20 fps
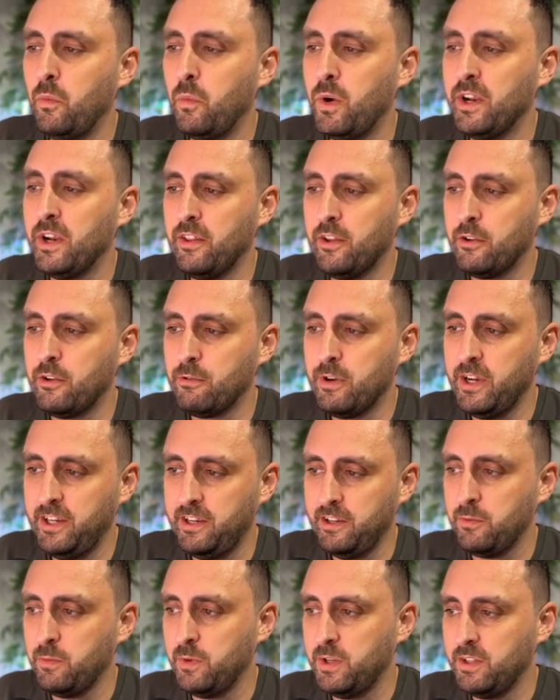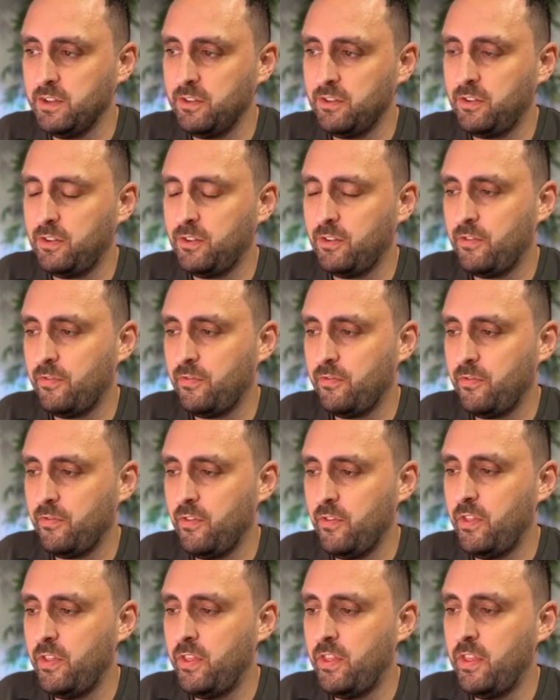of the greatest ones
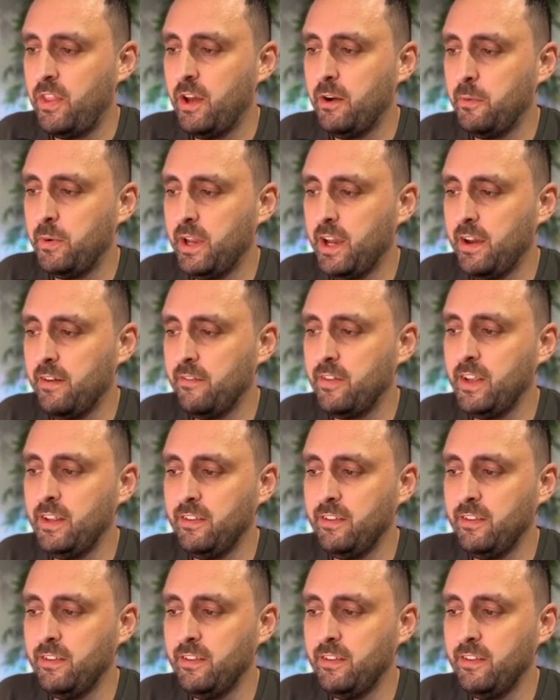that we have